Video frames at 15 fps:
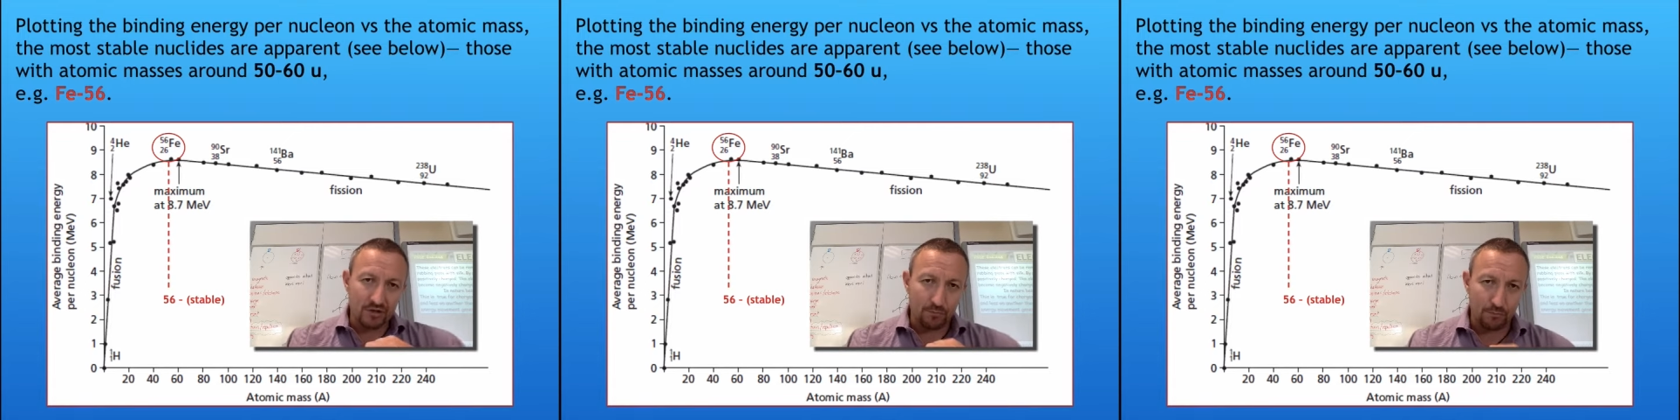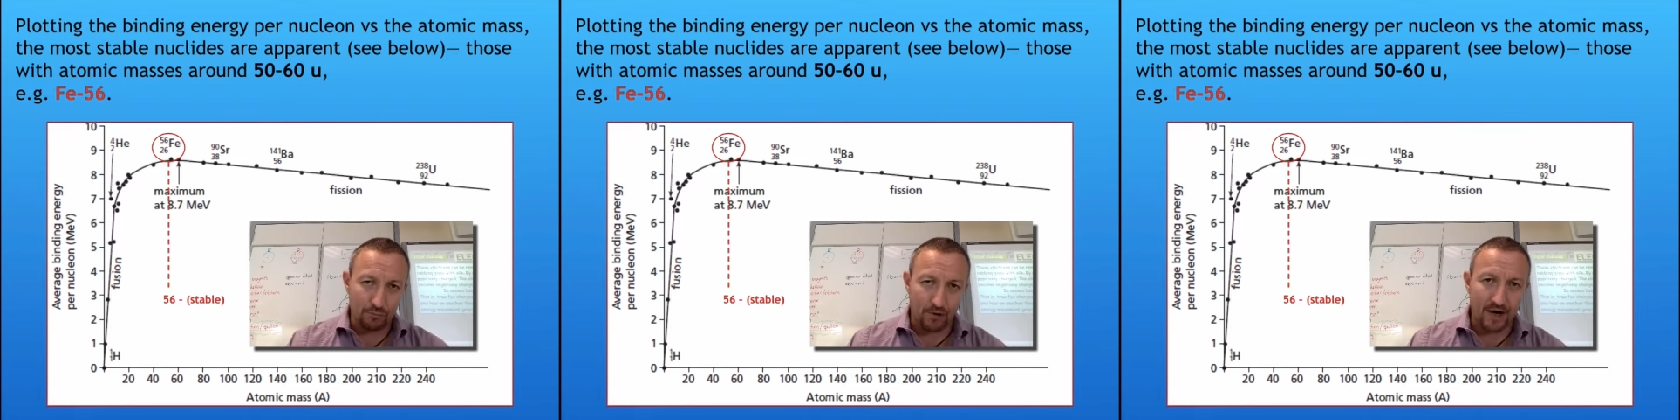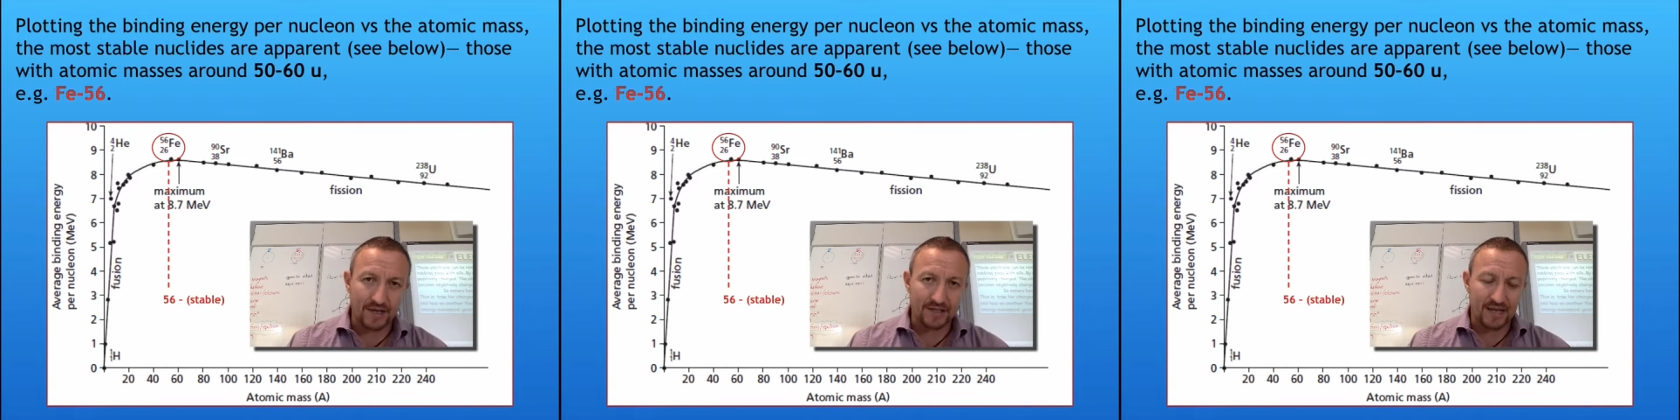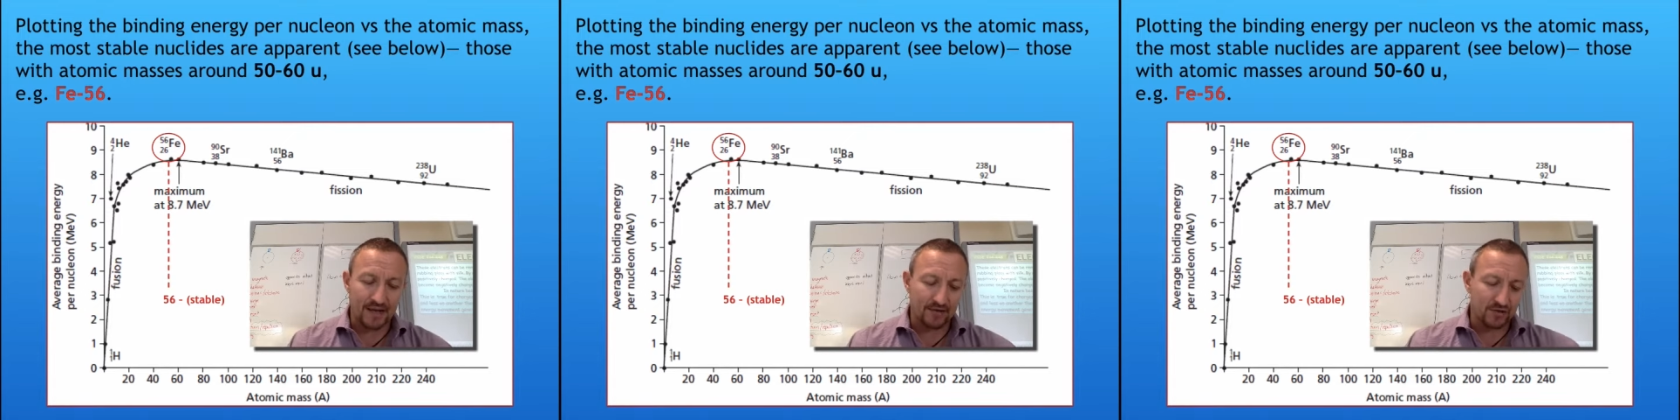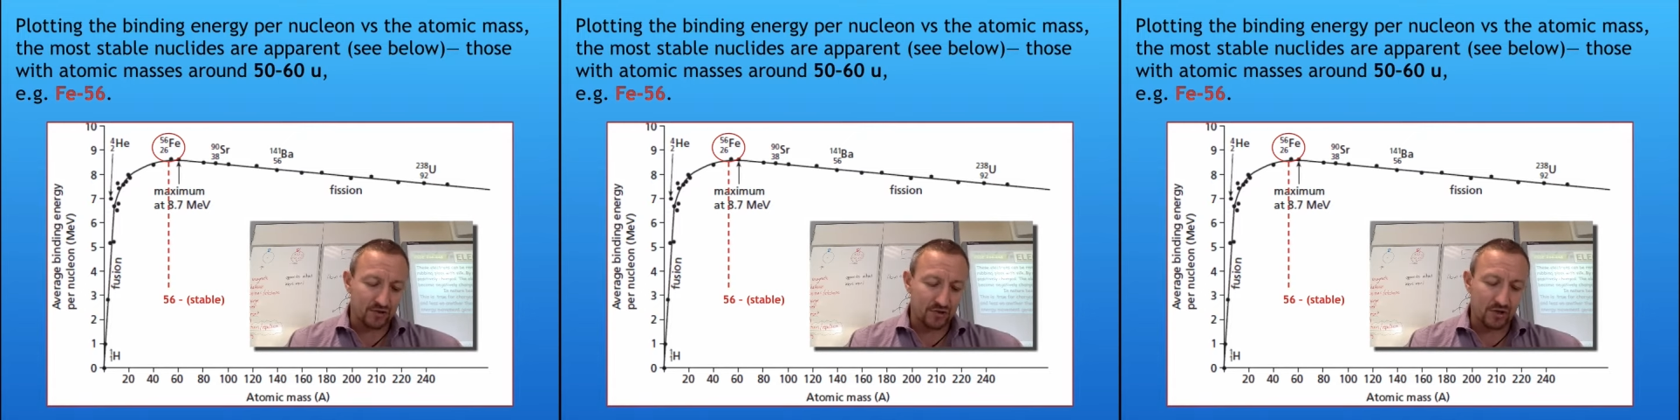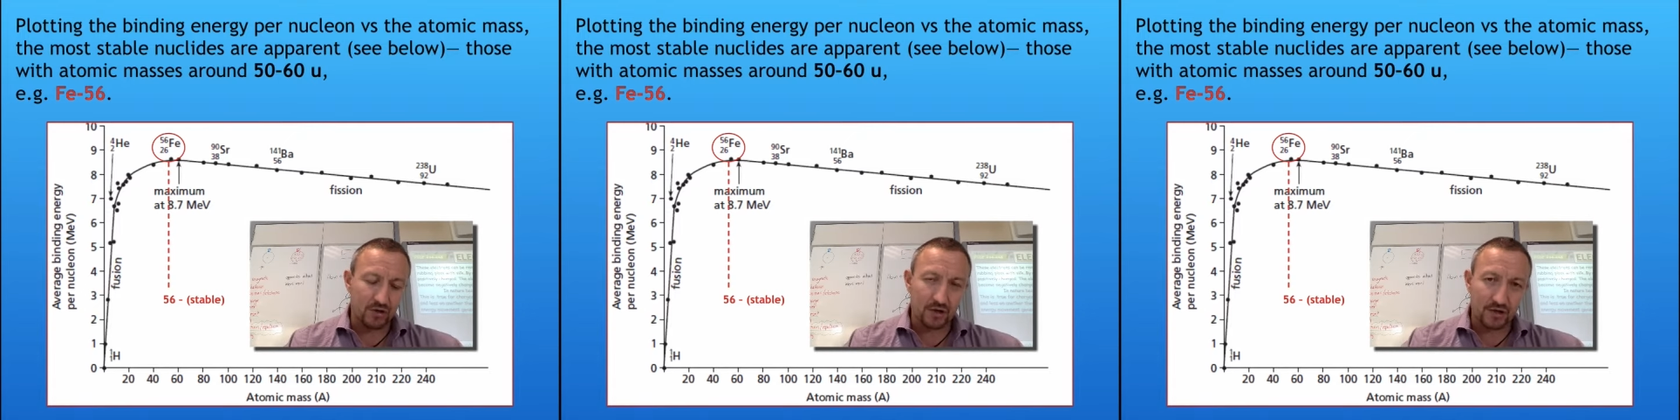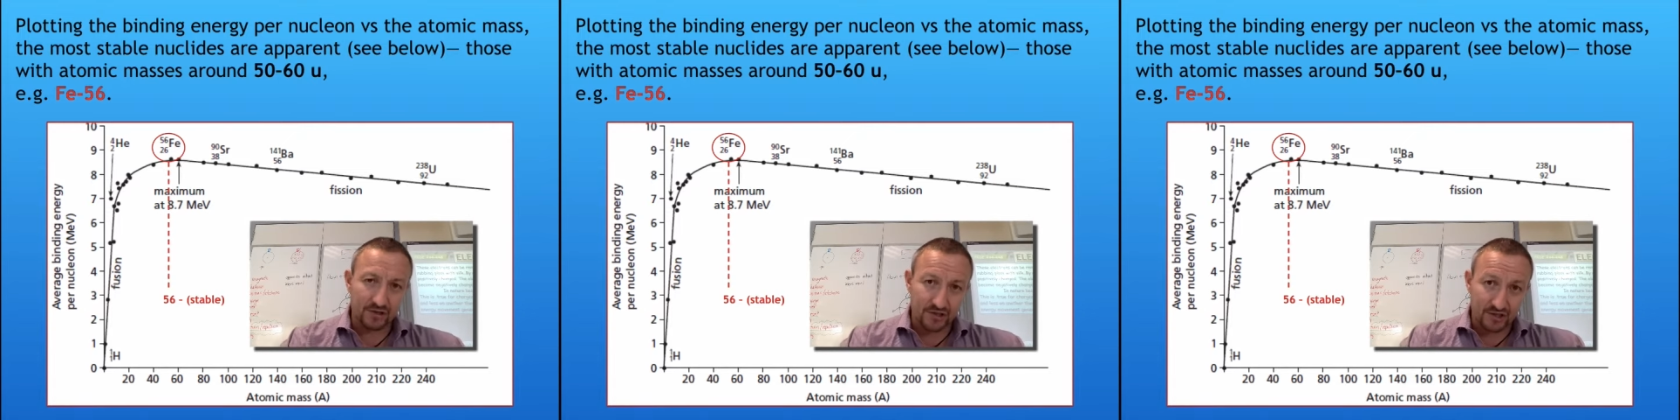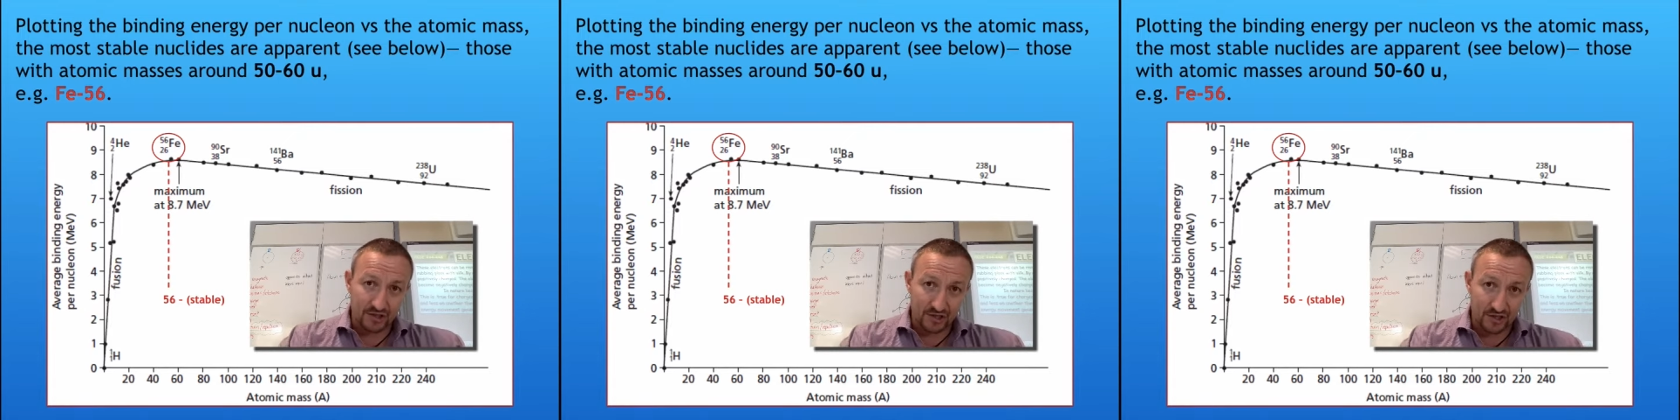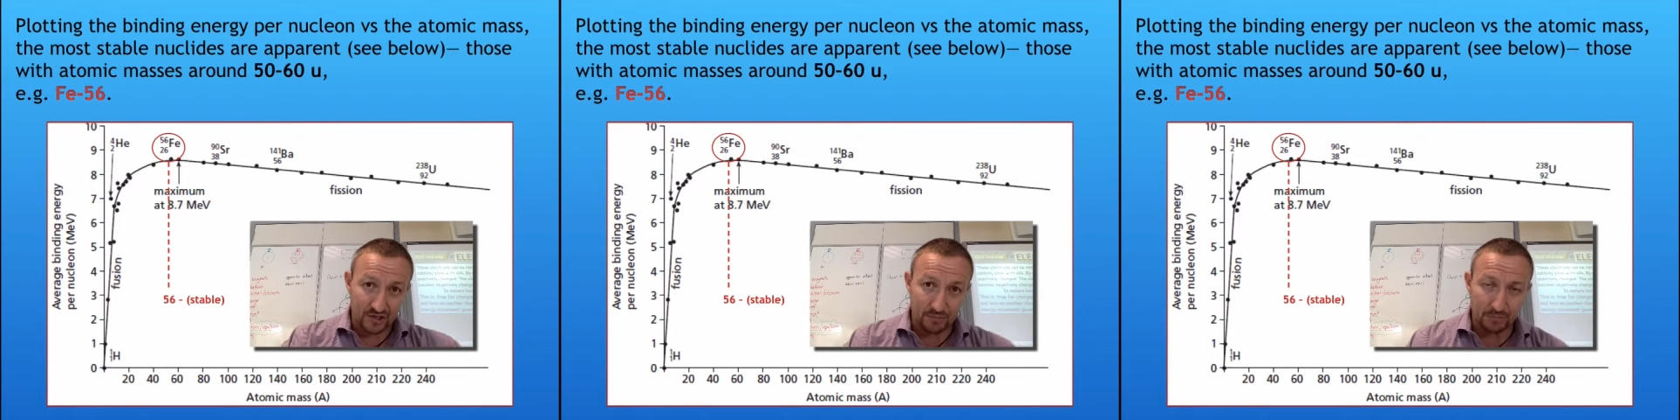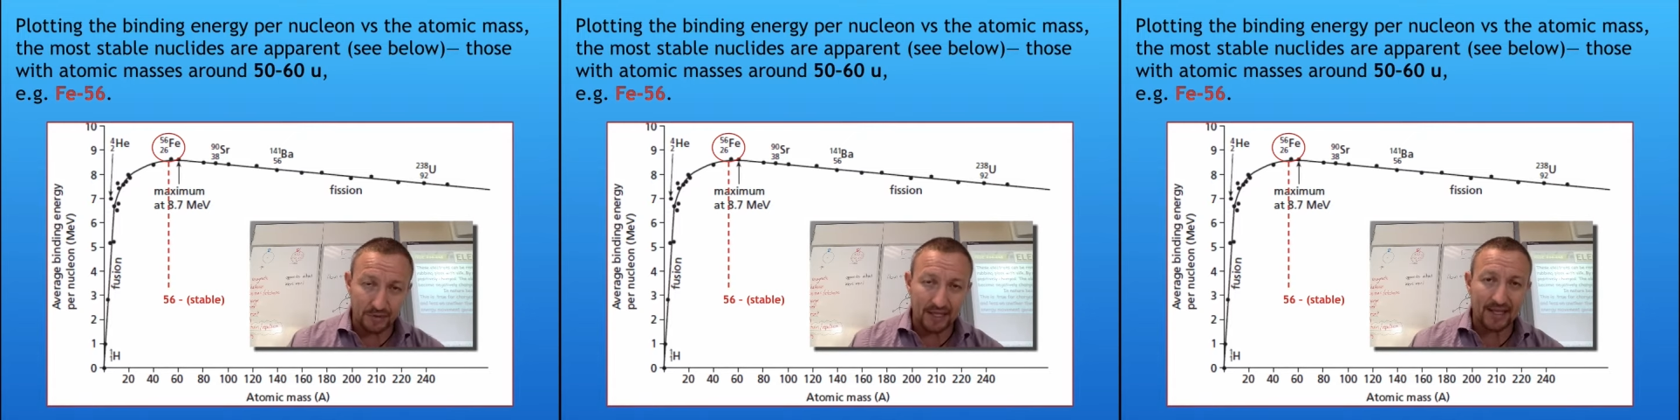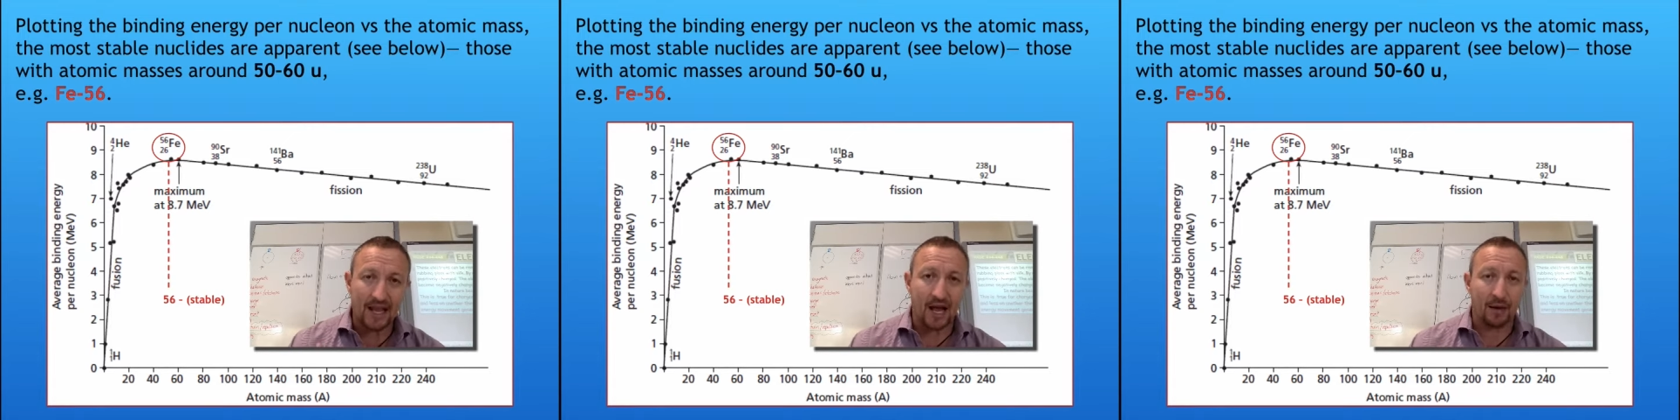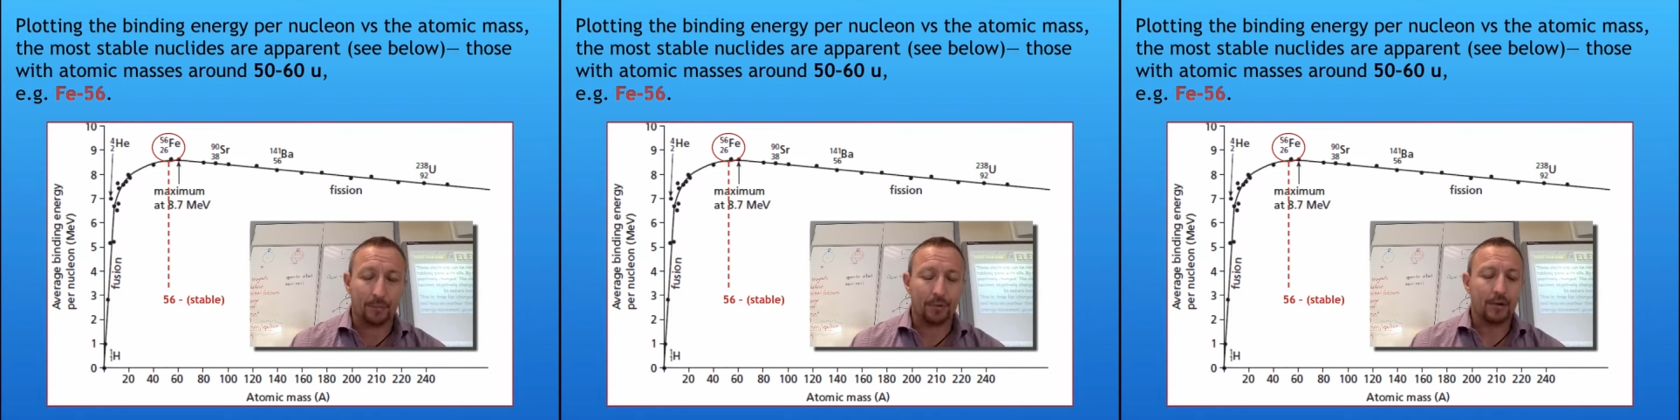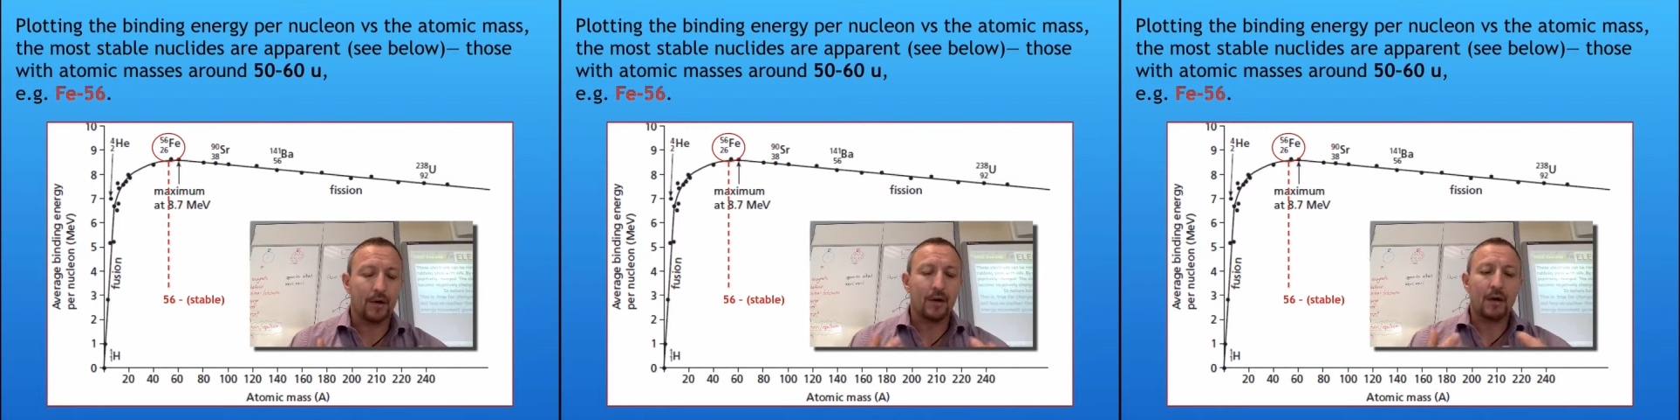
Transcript: to break down, this nucleus to split up,